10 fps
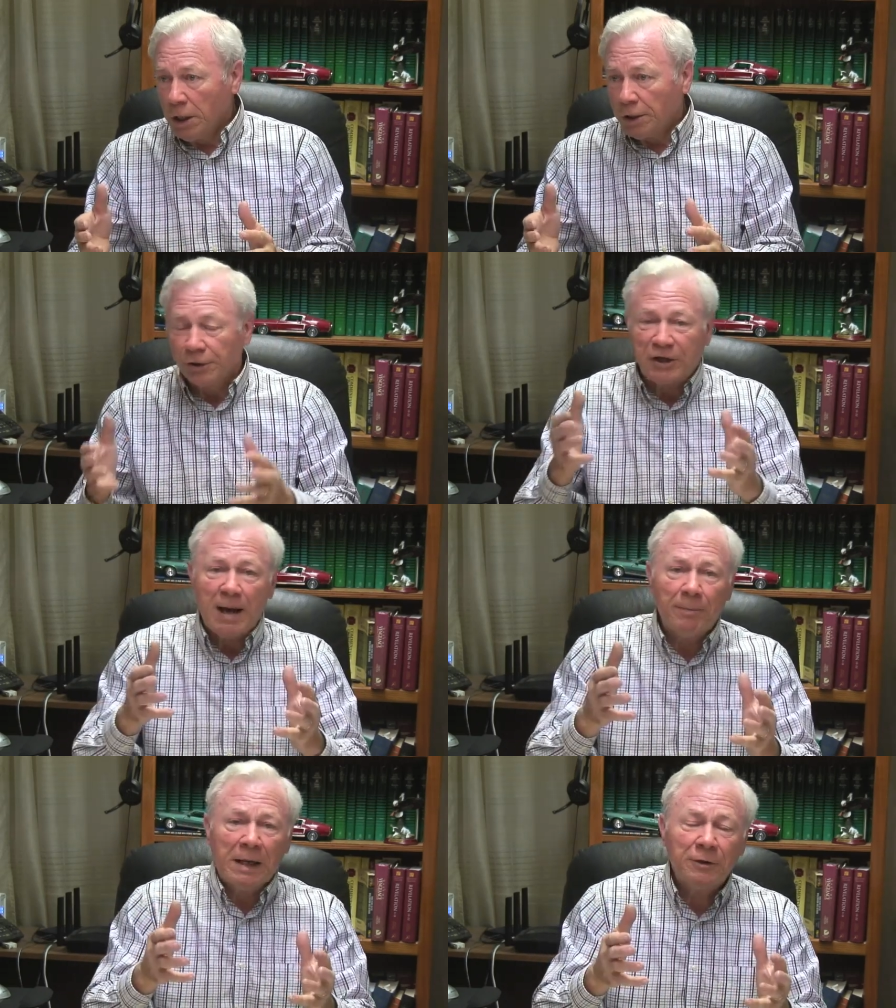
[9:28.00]
Does
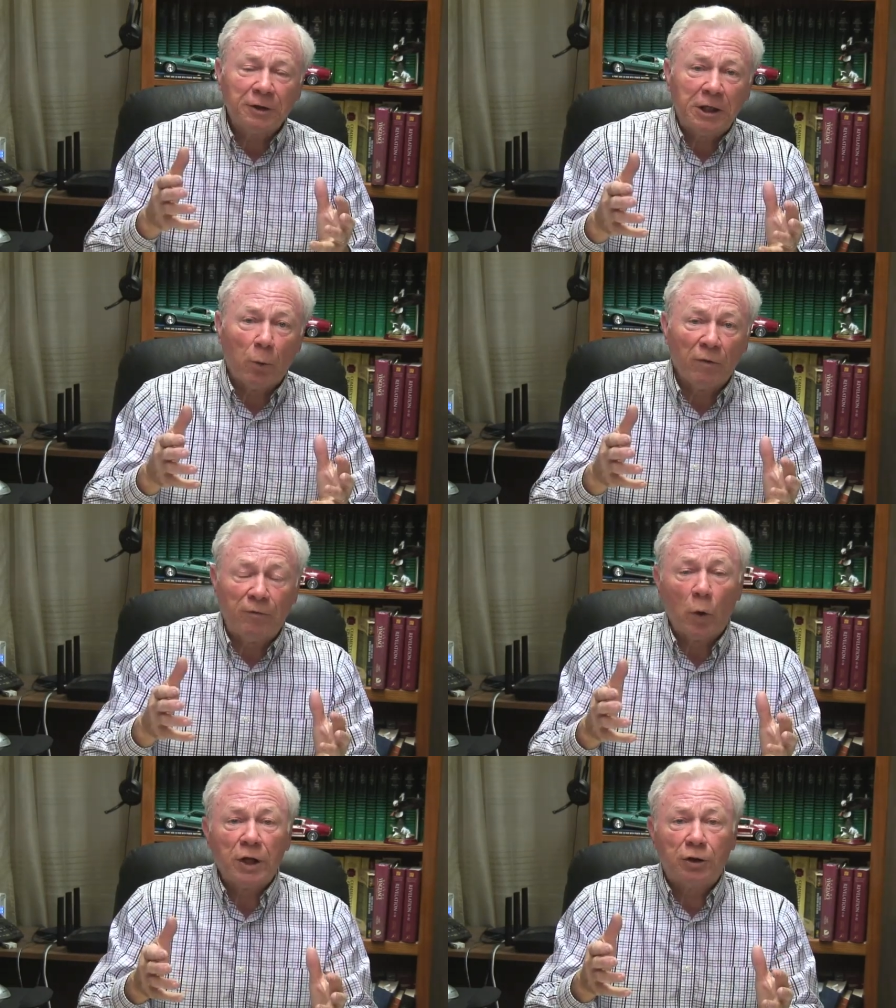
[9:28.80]
that mean that there were
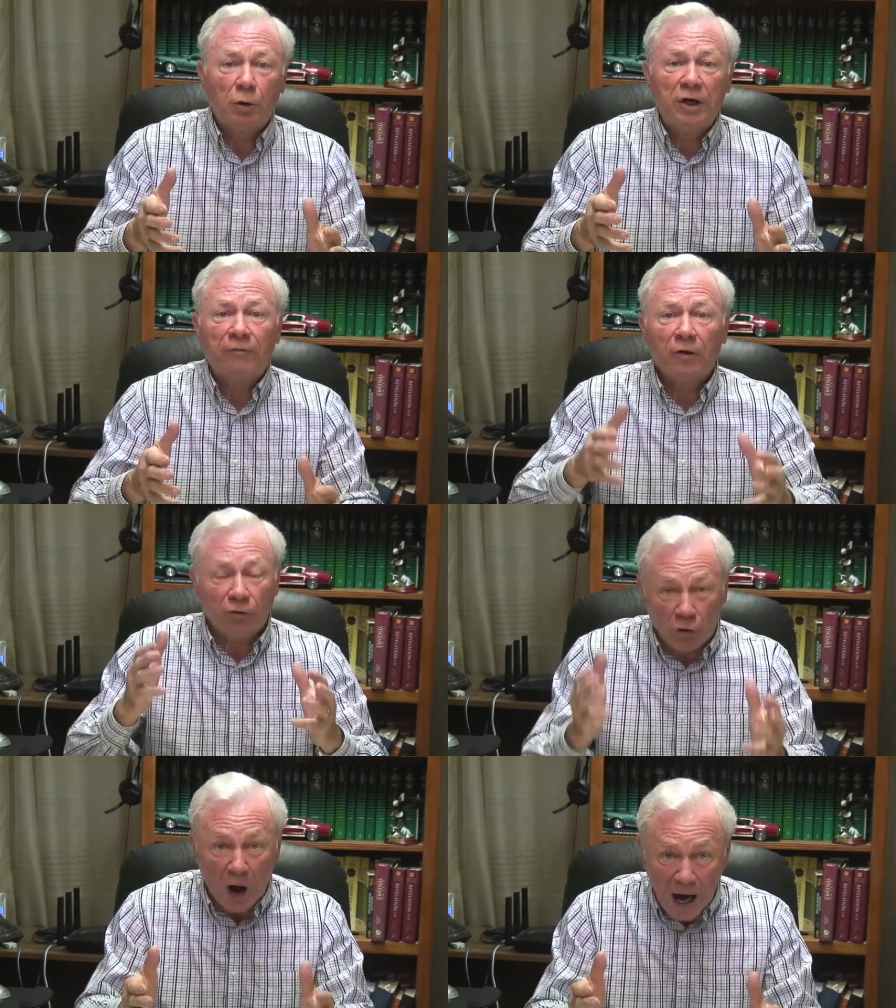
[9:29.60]
42 different
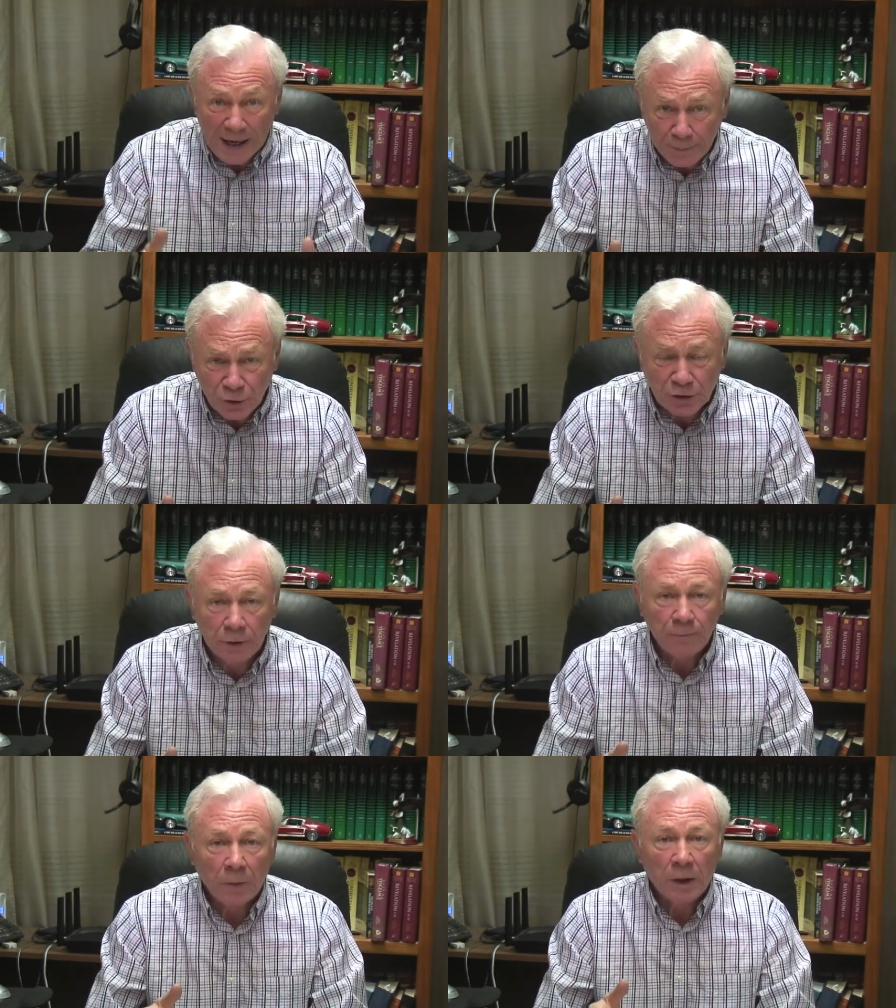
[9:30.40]
tribes
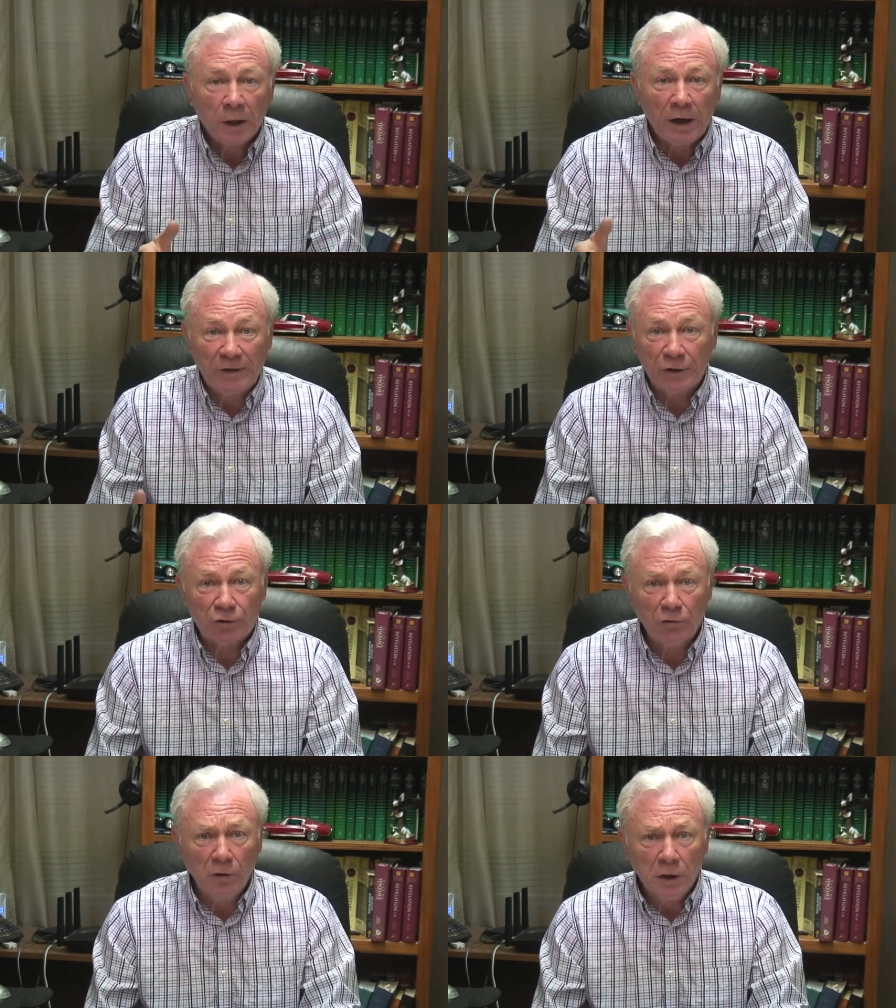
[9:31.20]
of
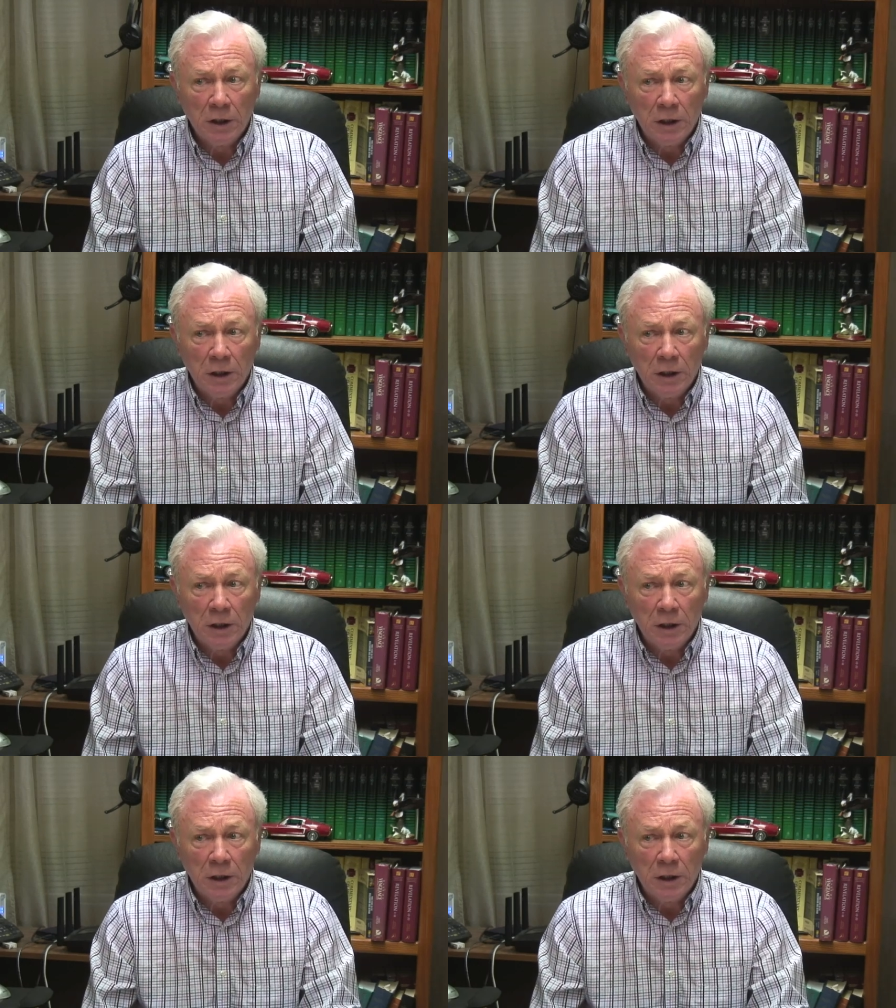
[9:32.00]
Israel?